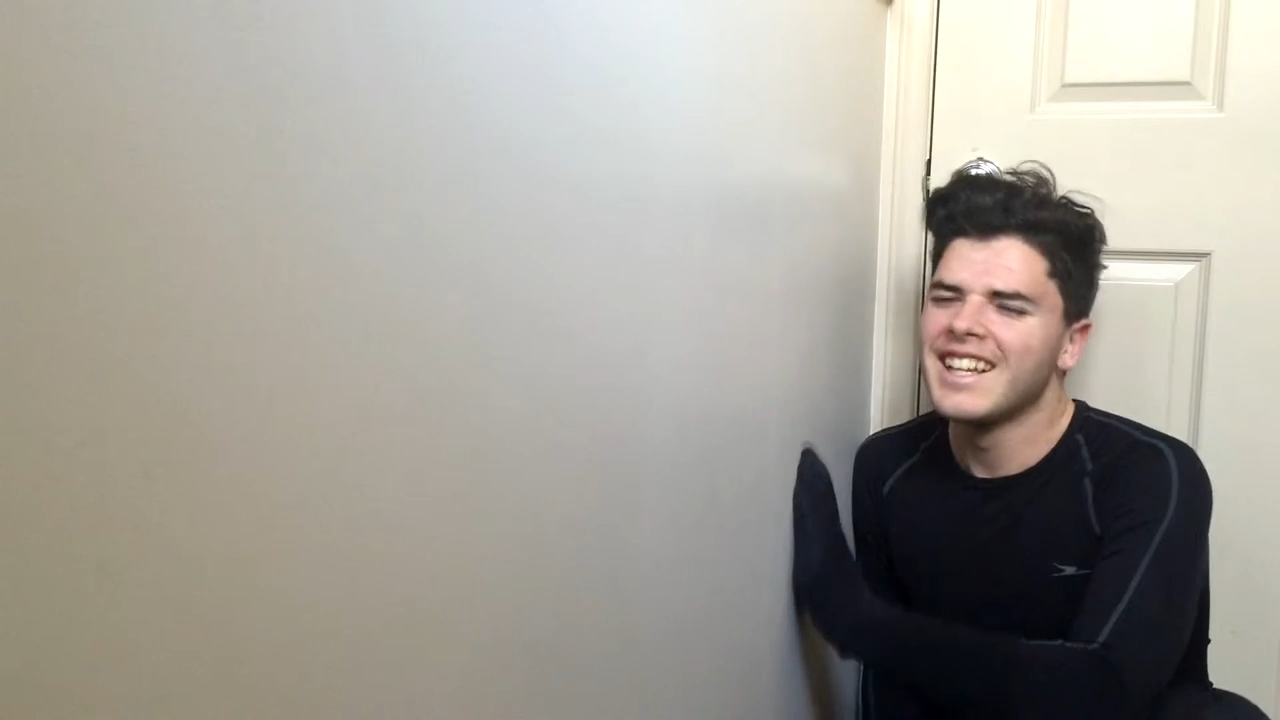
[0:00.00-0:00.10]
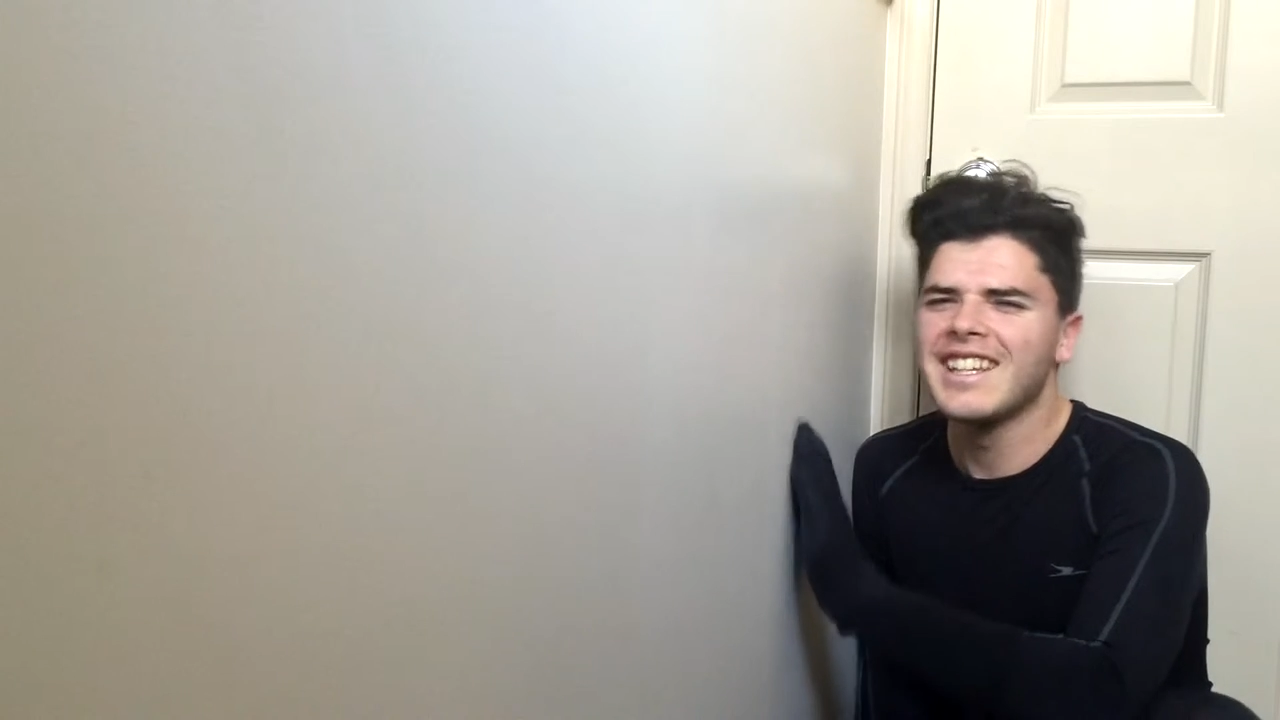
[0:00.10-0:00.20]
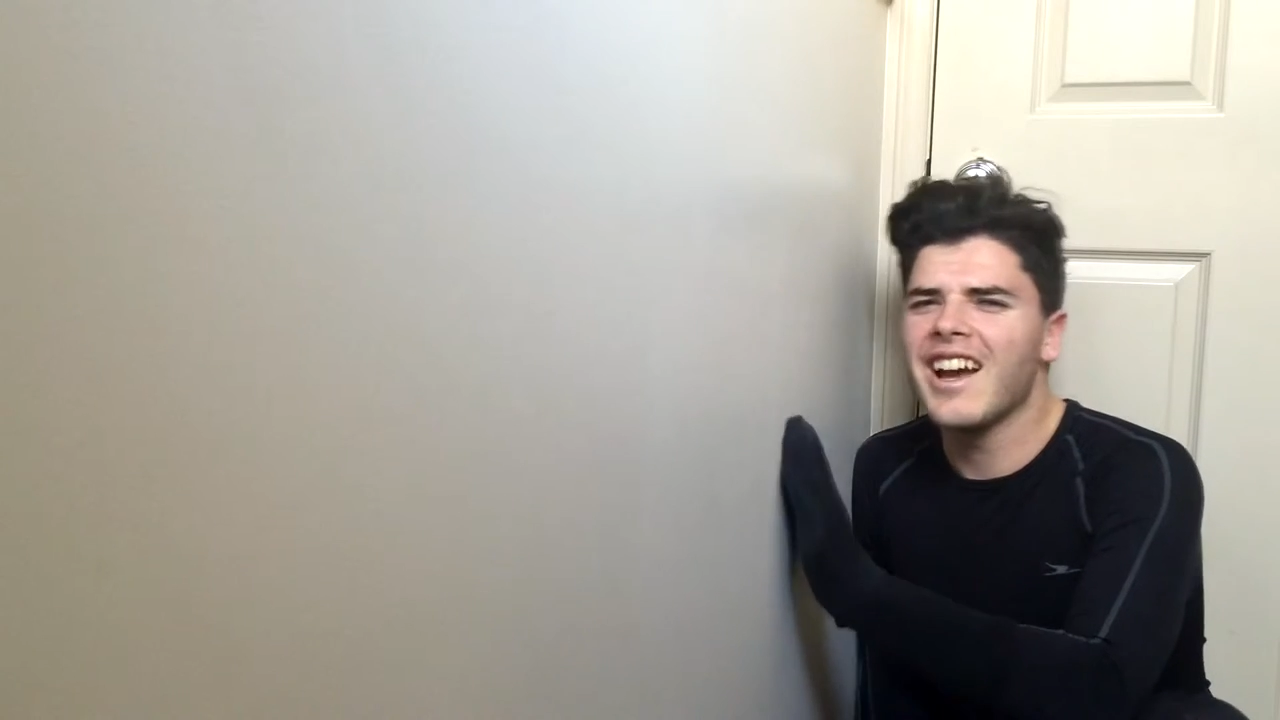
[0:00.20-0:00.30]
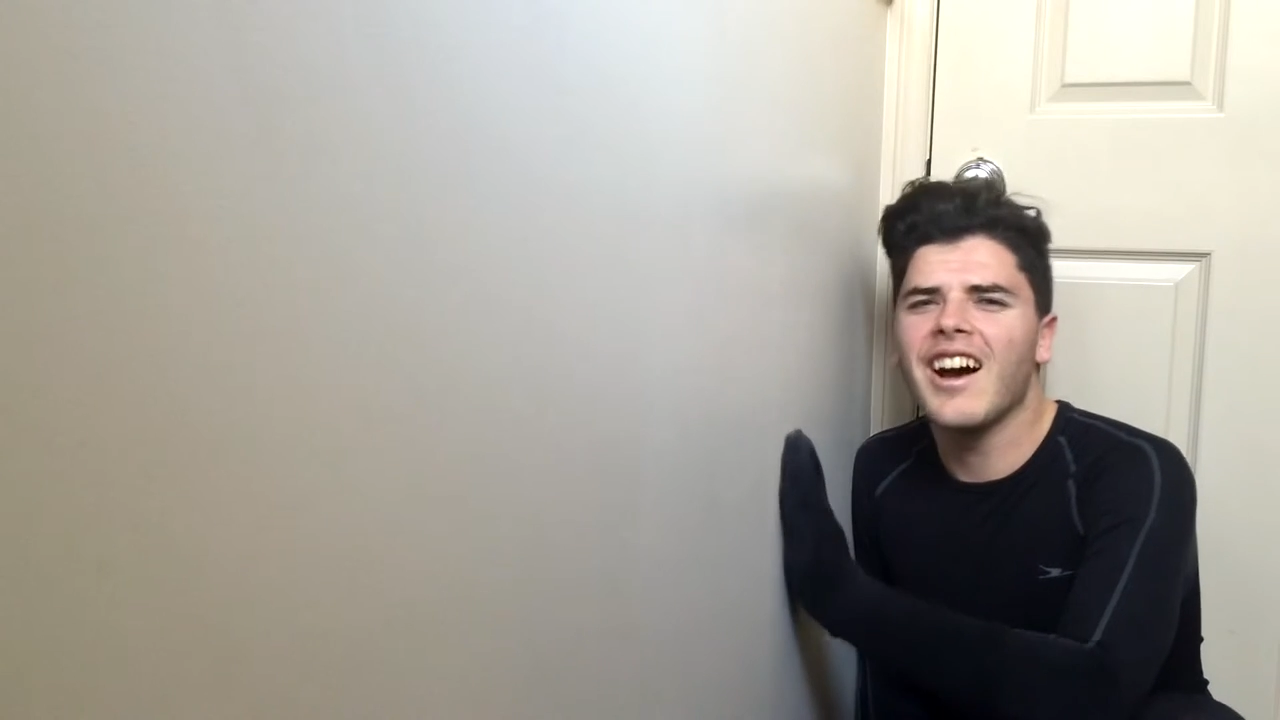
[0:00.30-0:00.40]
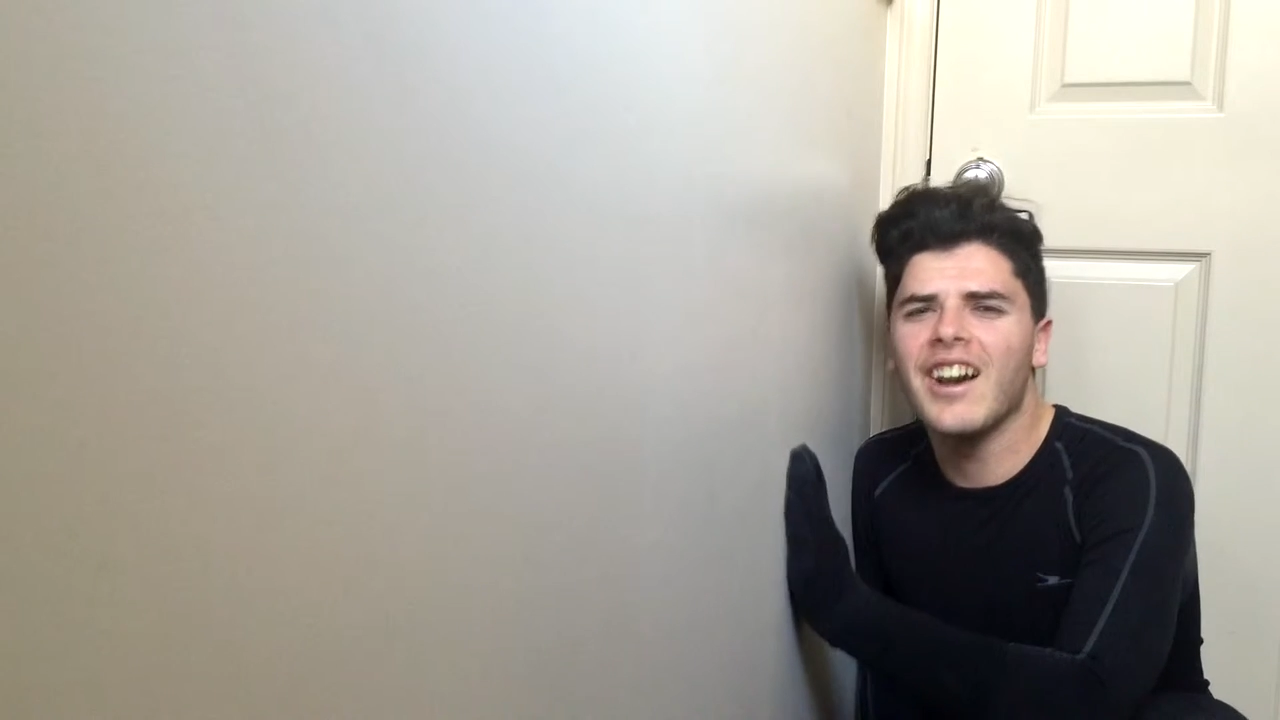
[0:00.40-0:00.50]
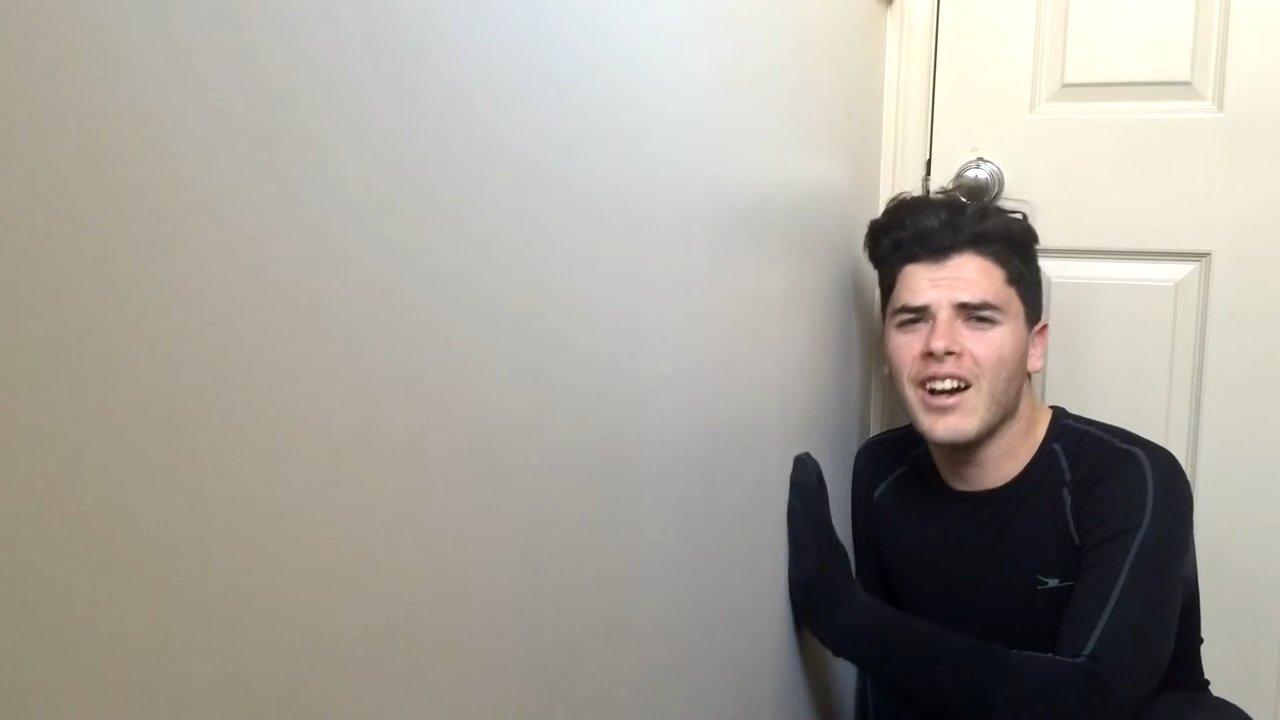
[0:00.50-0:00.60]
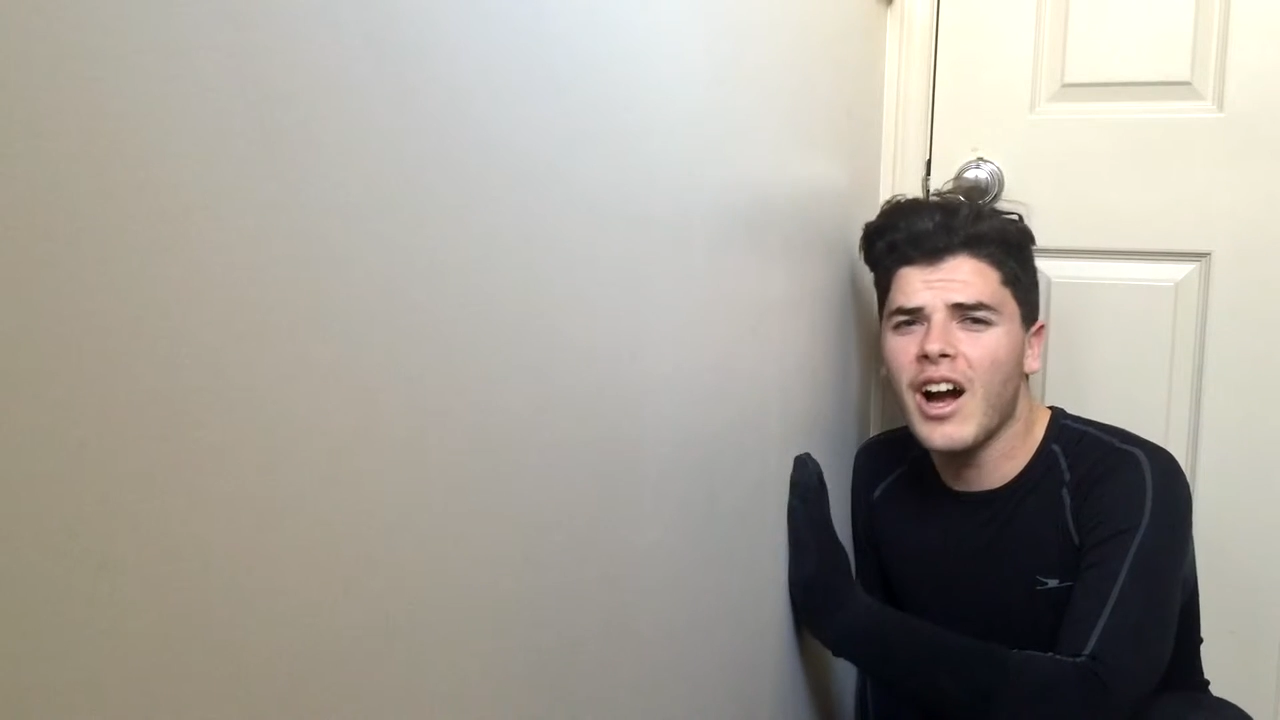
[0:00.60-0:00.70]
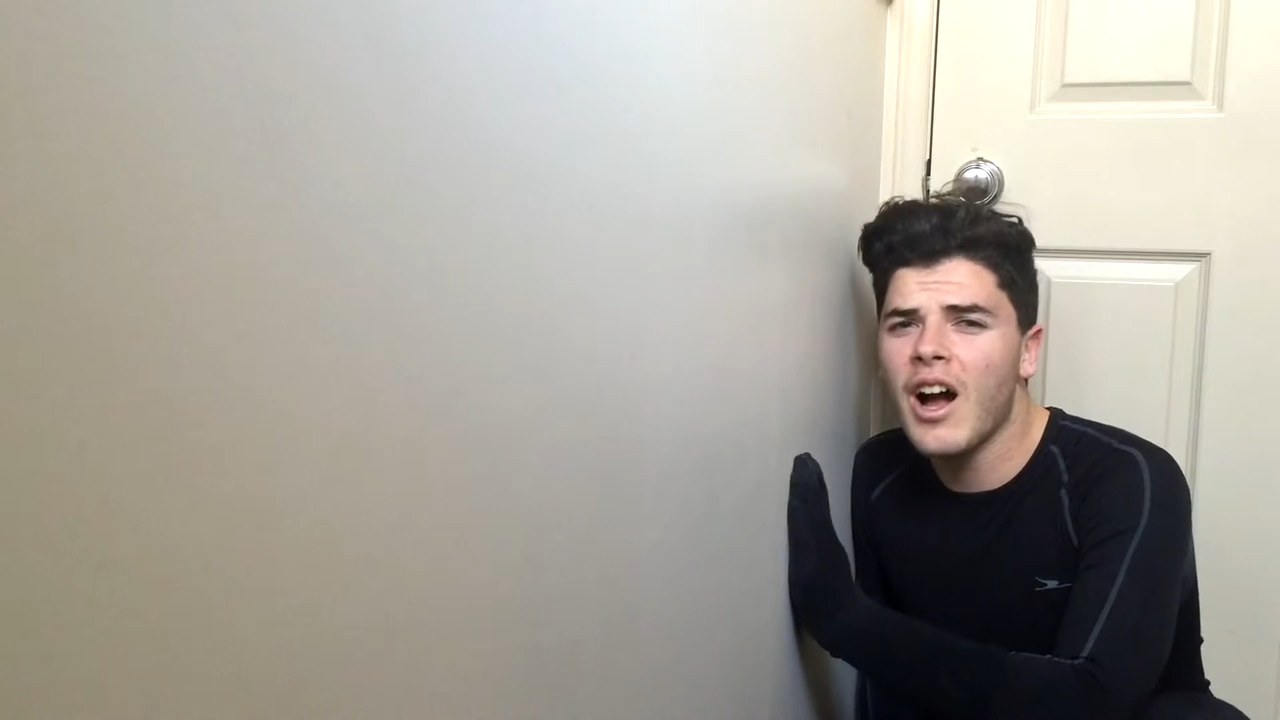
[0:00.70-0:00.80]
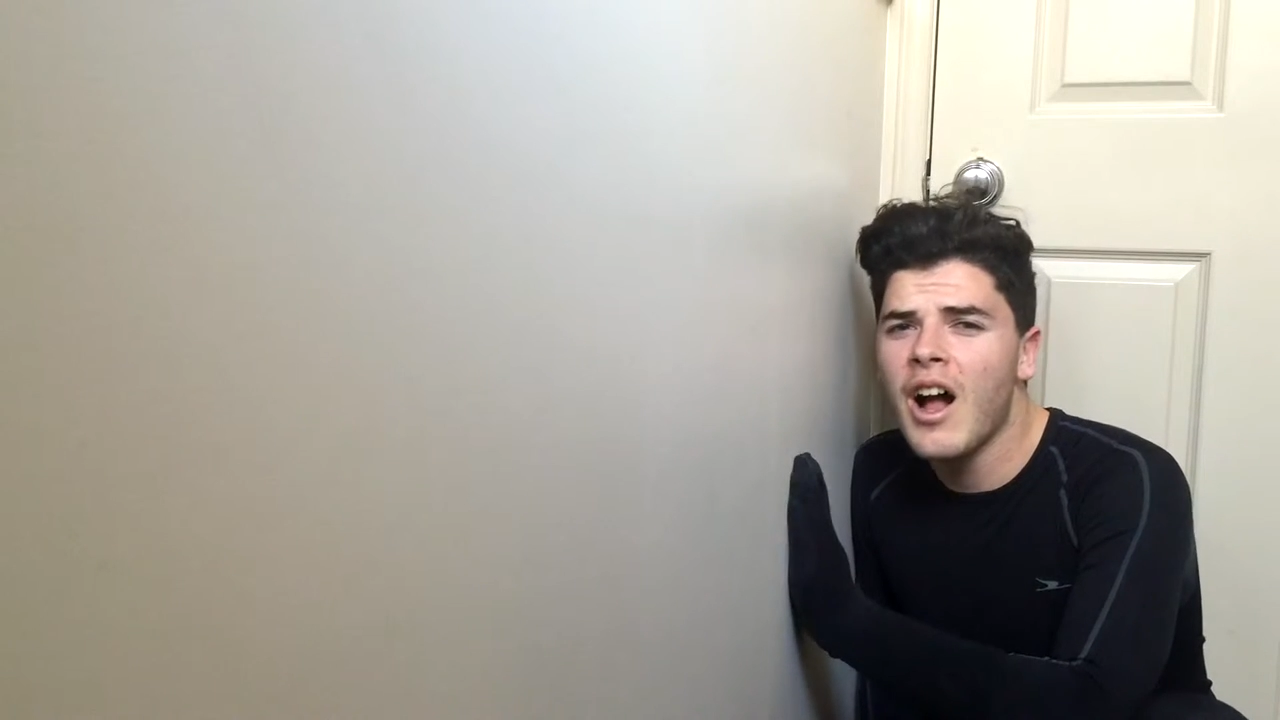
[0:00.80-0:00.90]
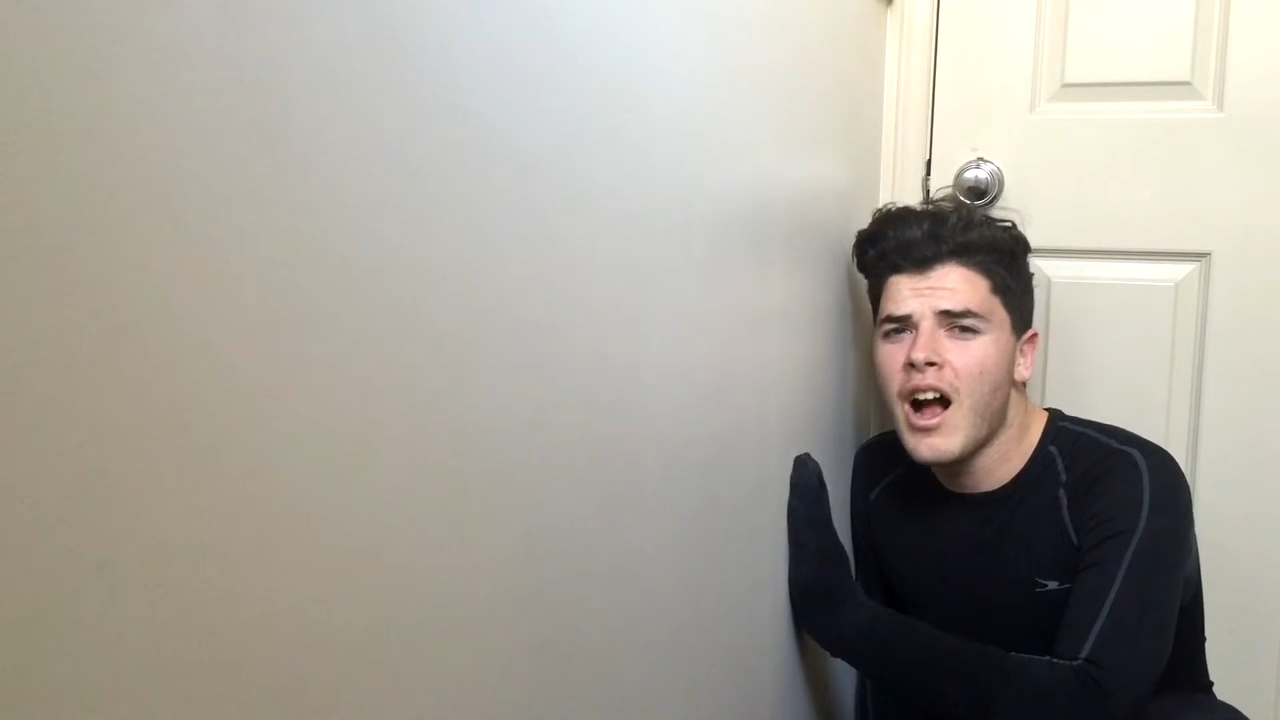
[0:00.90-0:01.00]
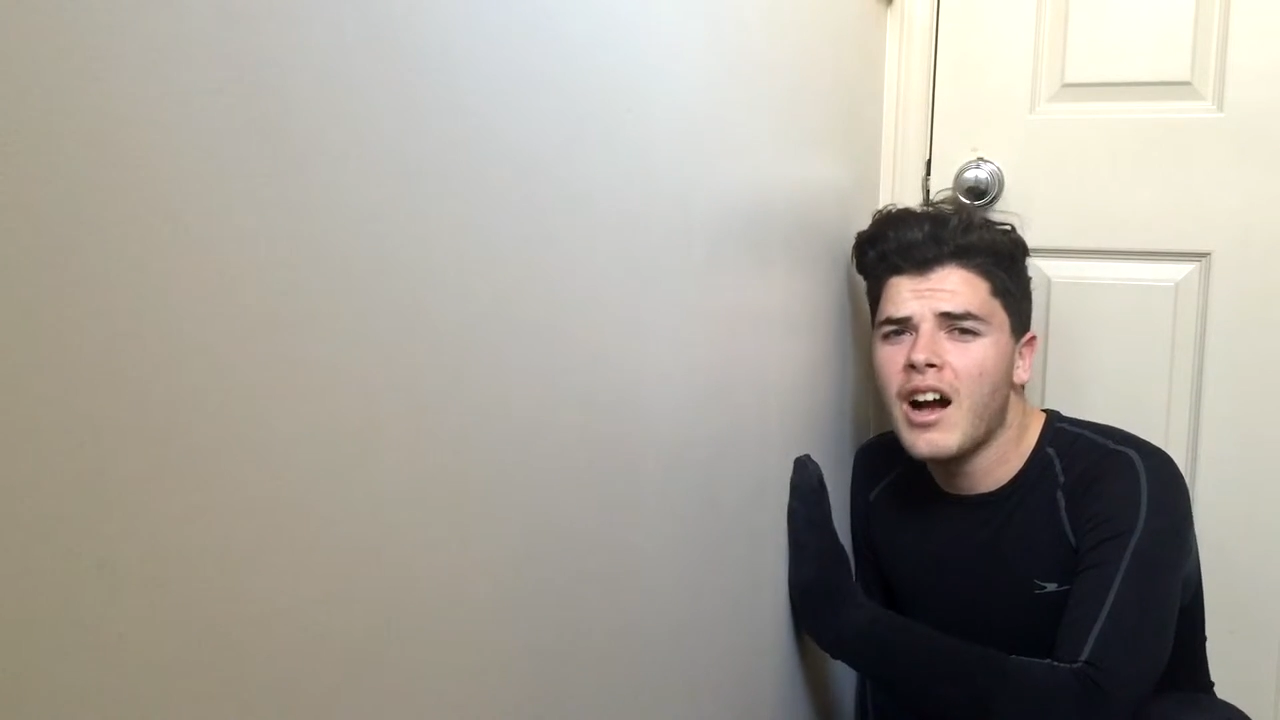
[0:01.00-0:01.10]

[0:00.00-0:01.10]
Yeah,